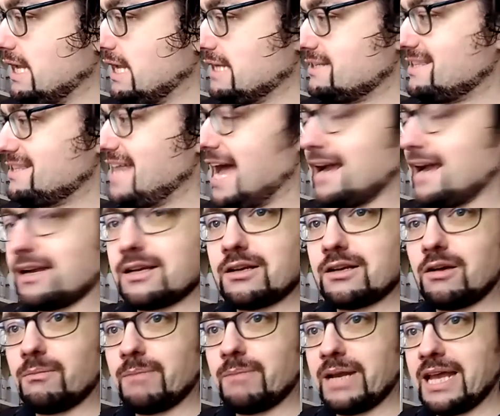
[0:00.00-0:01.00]
that
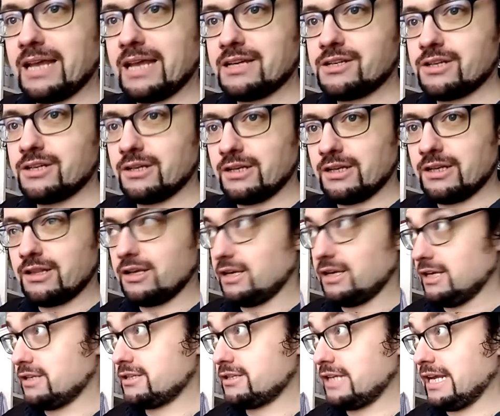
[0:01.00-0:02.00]
combination that you
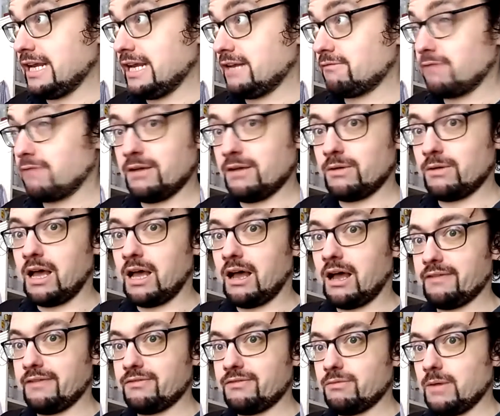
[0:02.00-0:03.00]
see in real
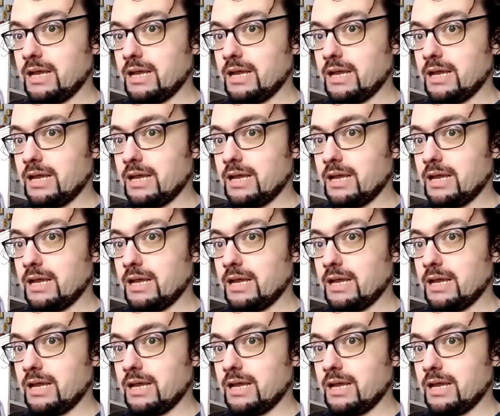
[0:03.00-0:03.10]
life, where